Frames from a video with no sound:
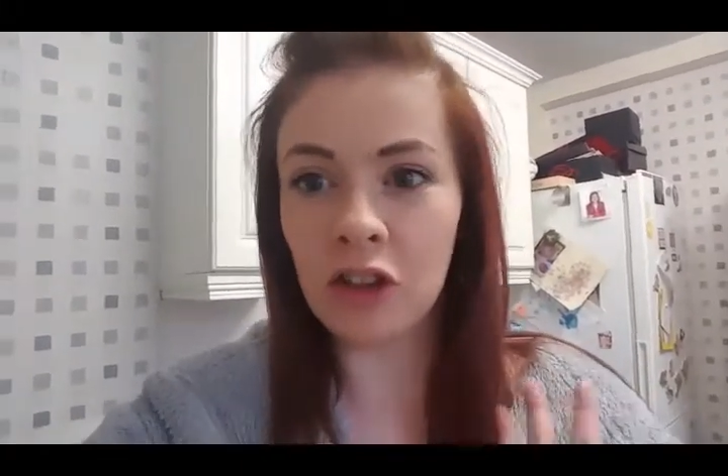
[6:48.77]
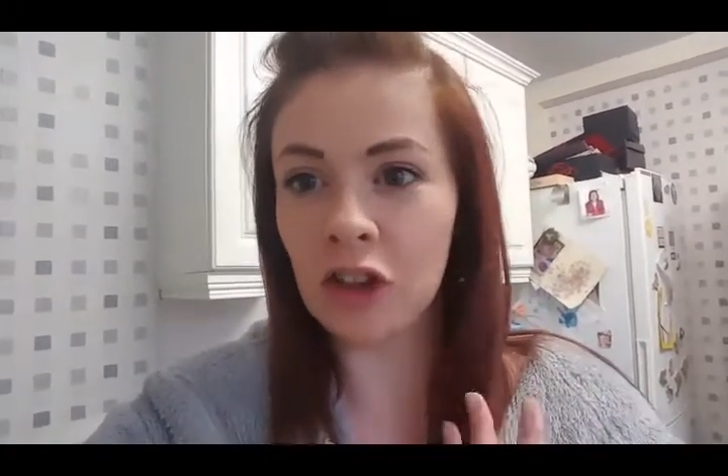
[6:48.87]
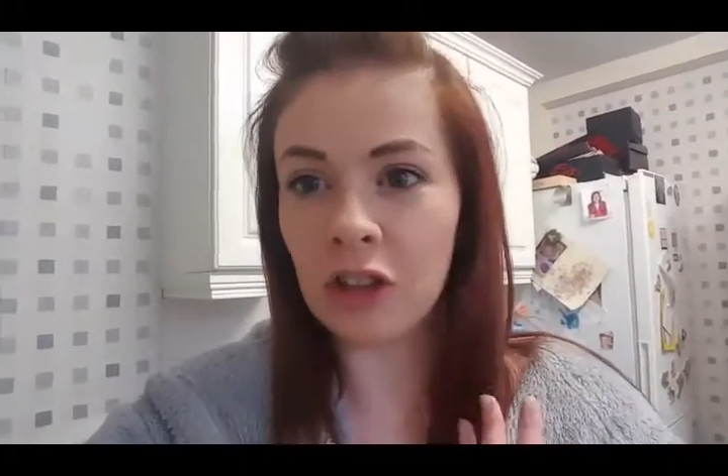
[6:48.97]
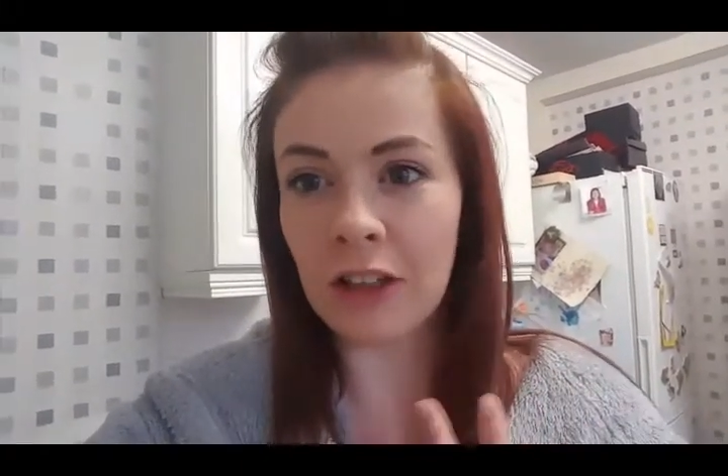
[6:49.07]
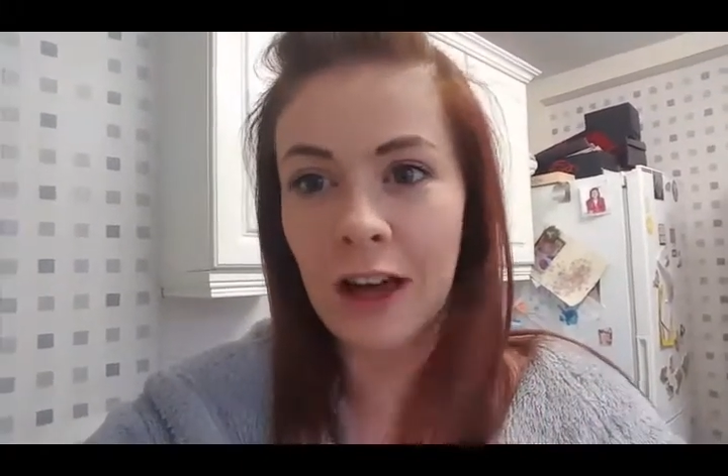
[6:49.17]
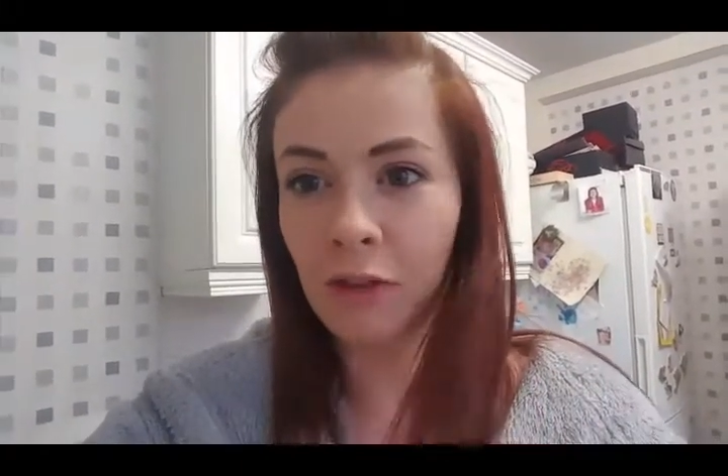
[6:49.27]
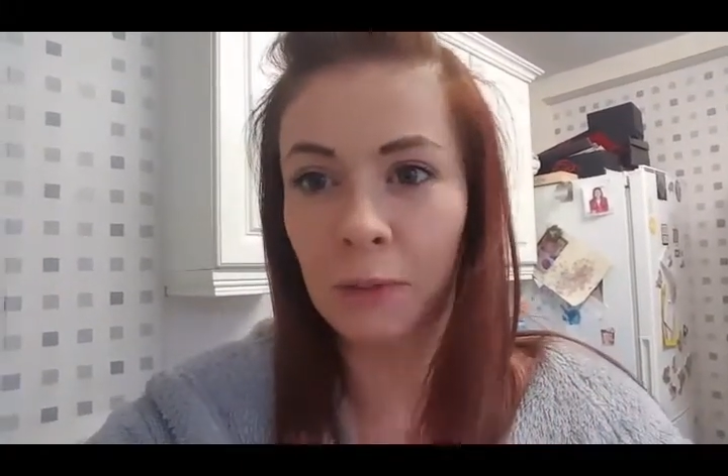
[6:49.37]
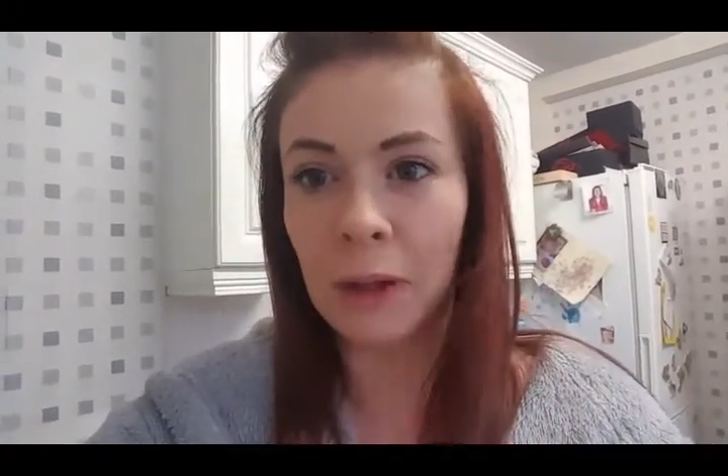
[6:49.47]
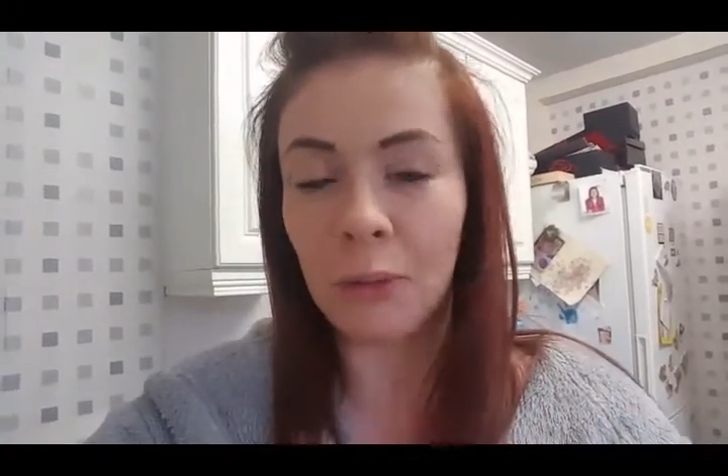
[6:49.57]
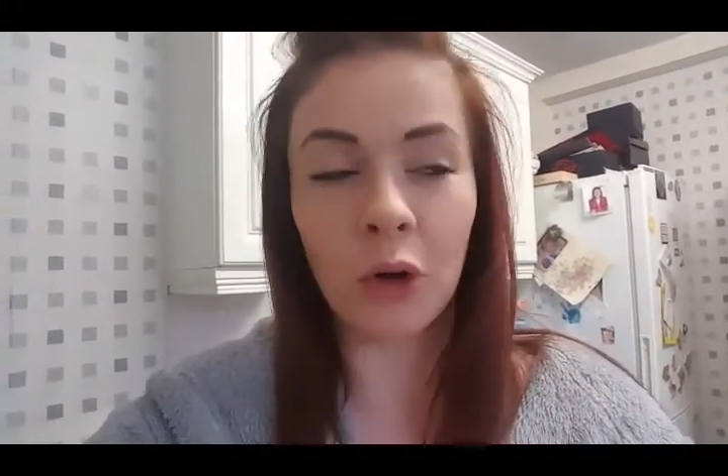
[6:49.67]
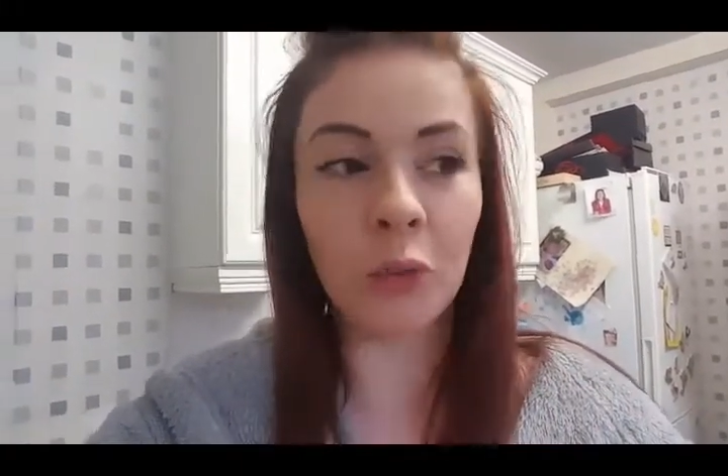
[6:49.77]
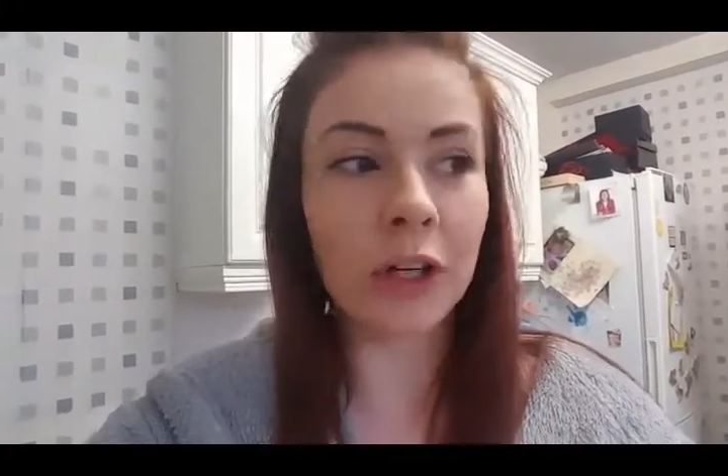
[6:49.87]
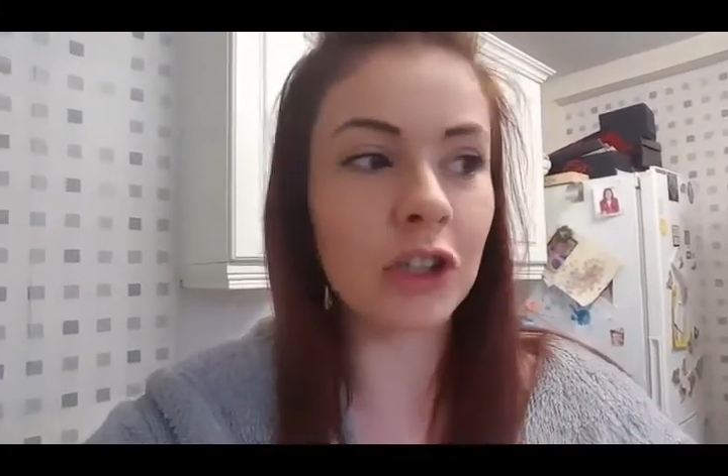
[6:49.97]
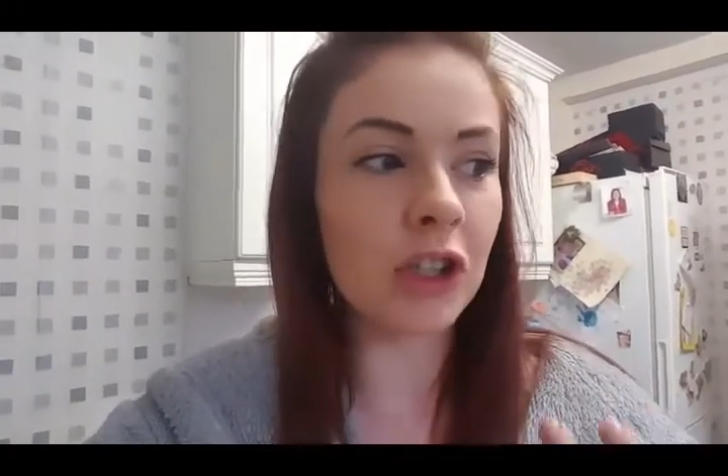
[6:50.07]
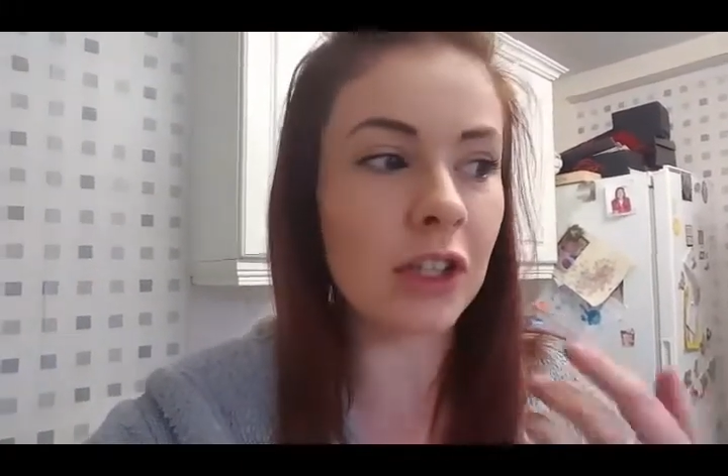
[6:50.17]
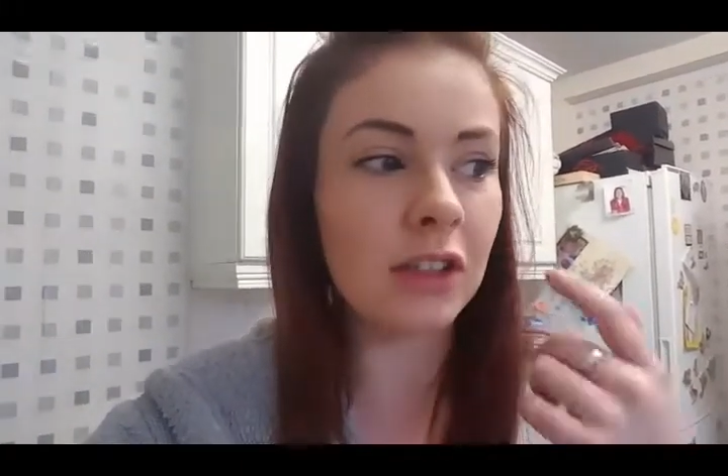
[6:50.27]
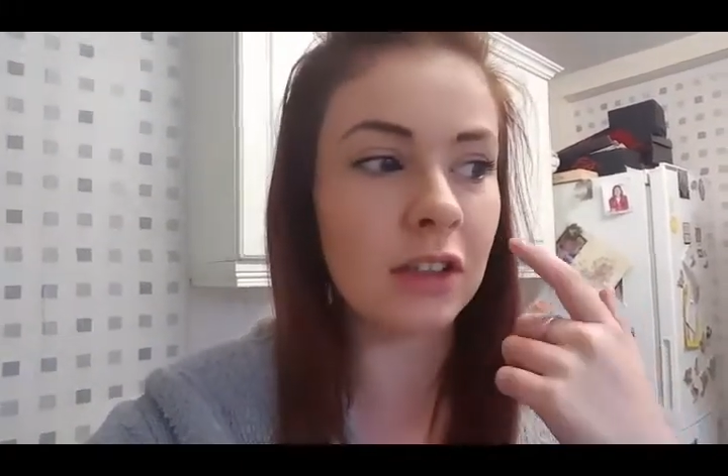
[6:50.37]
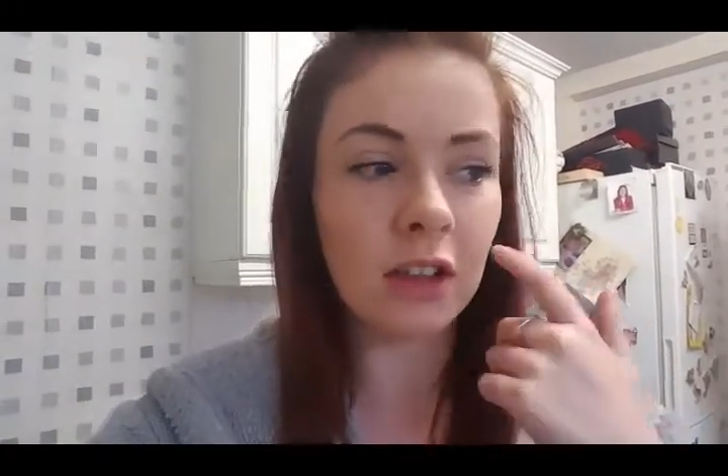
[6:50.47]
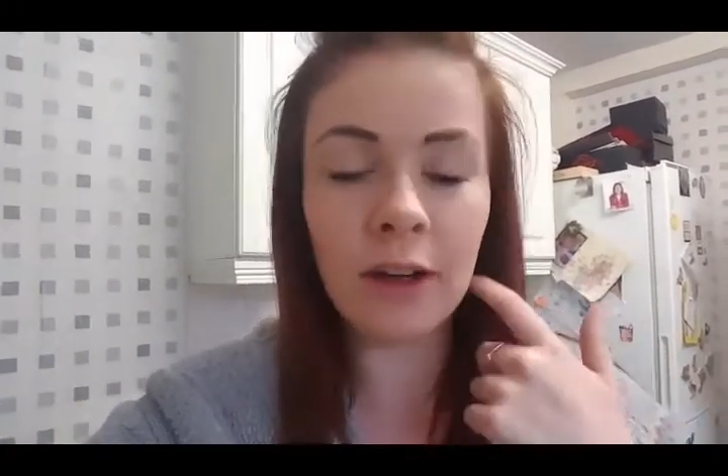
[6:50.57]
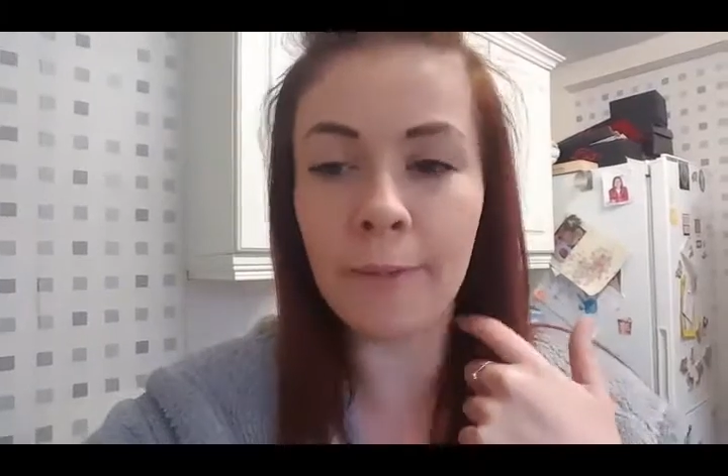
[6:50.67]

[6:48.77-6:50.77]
she'll have a bib on when she's